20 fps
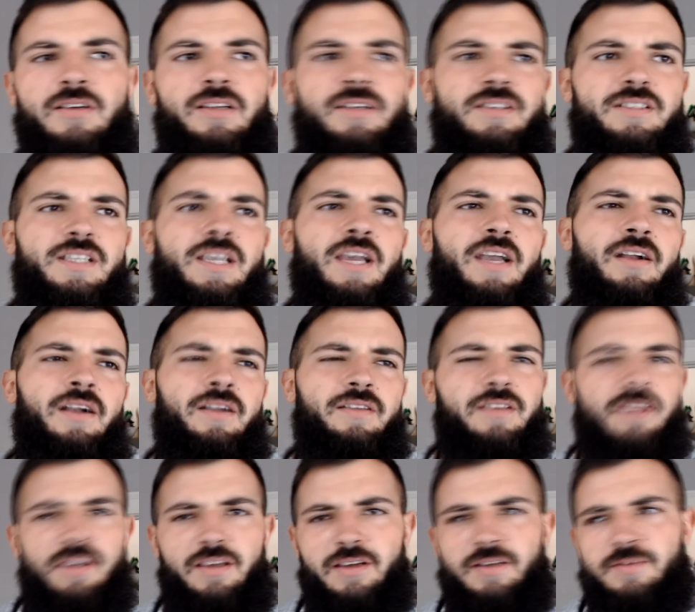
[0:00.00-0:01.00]
a tear. I
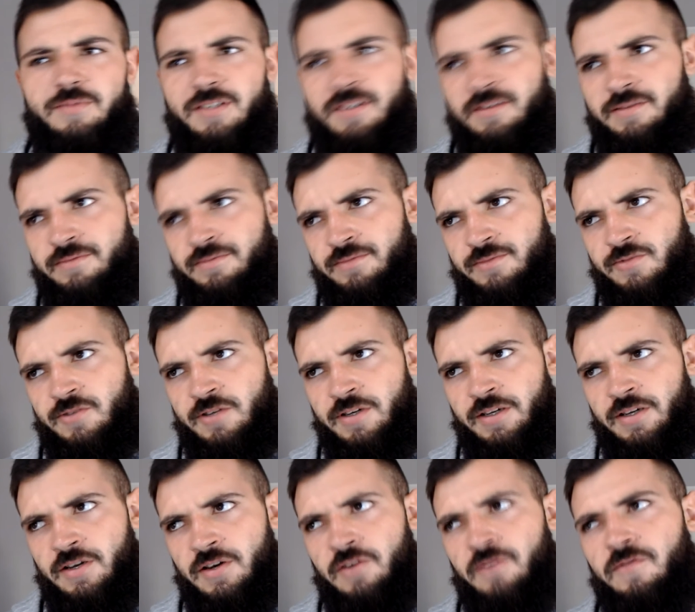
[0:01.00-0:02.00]
think he comes in
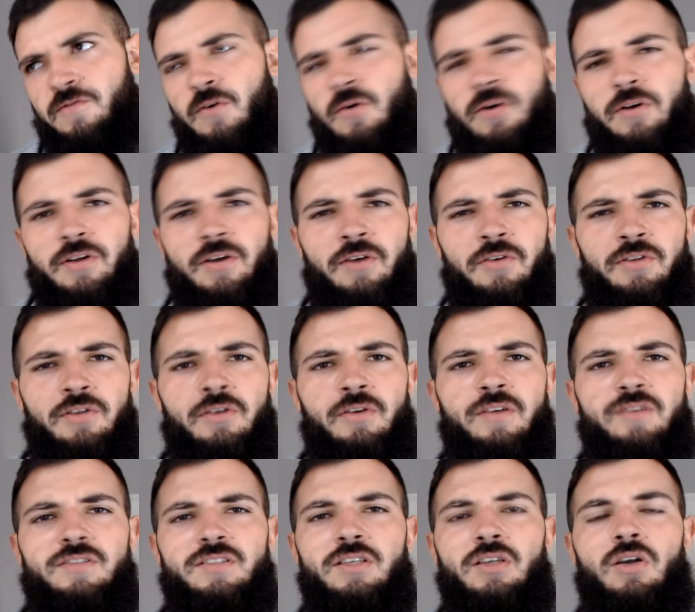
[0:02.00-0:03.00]
3-0, 4-0, the
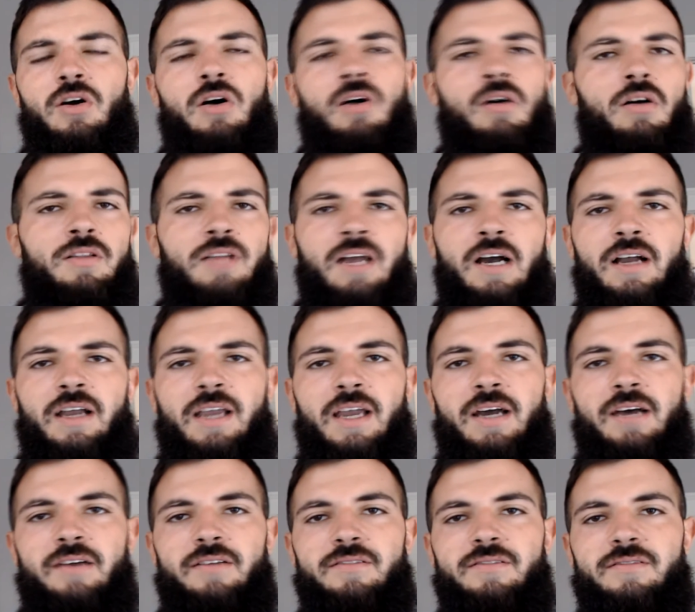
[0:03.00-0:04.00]
UFC, all
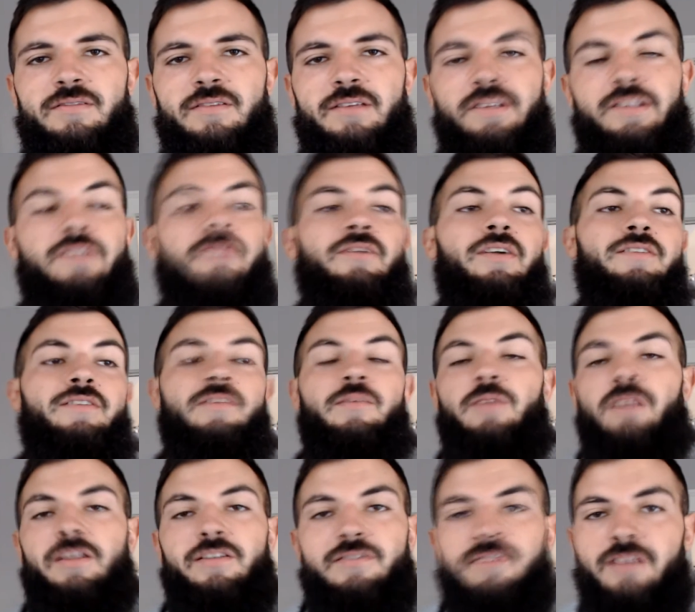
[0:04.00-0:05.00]
knockouts, and then runs
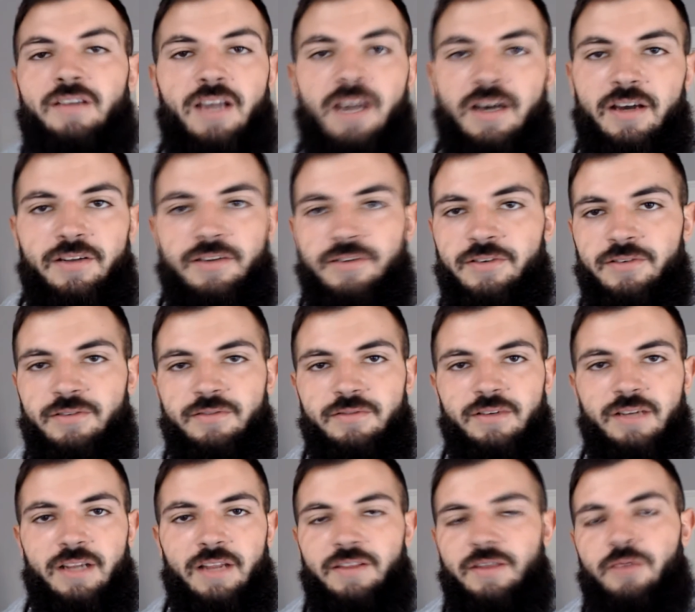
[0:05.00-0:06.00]
up against Ngannou.
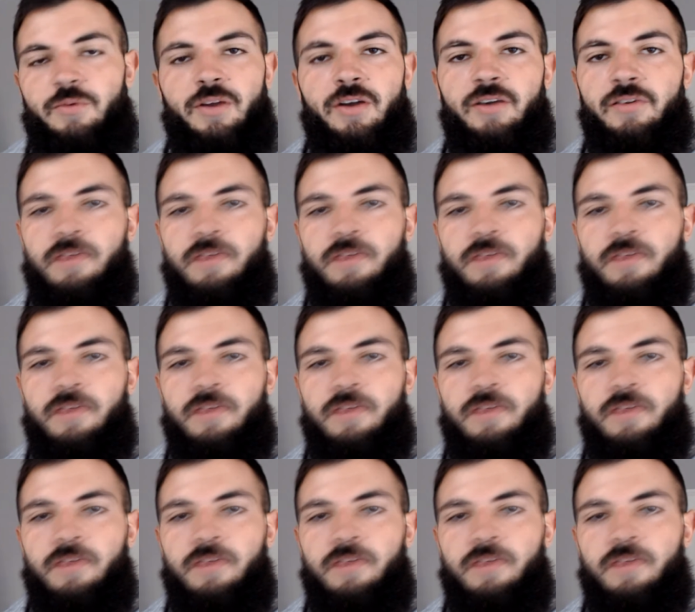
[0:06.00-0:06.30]
And I think we all